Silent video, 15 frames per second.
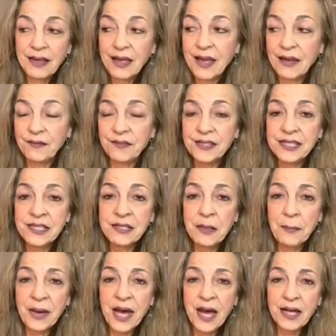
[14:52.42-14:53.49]
And if it's in the
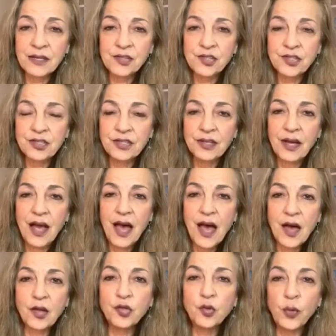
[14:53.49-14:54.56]
past,
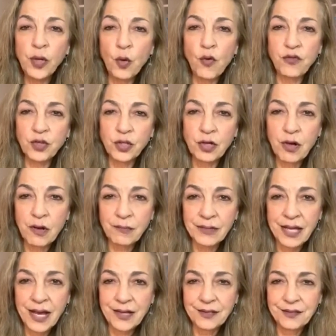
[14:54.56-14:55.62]
how do we overcome
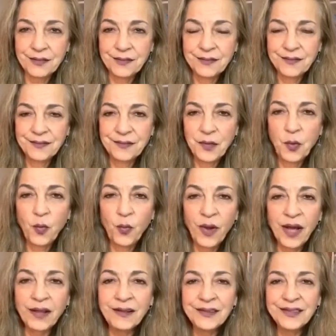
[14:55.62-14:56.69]
that?
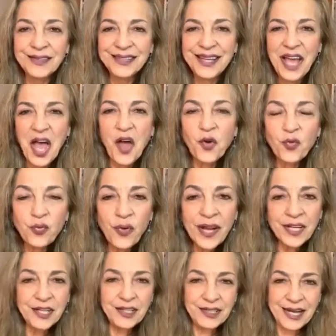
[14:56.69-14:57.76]
Well,
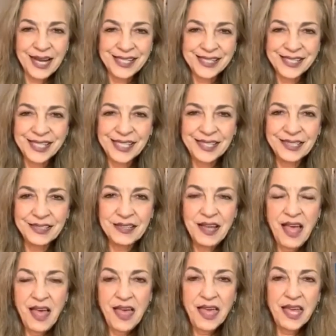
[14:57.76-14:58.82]
recognizing
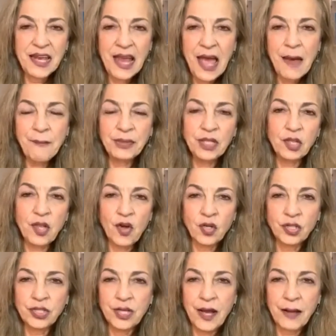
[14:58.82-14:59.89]
it happened
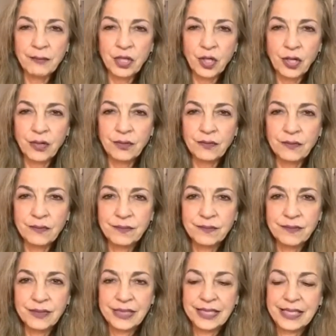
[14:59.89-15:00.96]
long time ago.
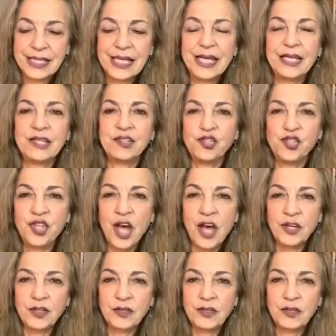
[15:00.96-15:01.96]
It is not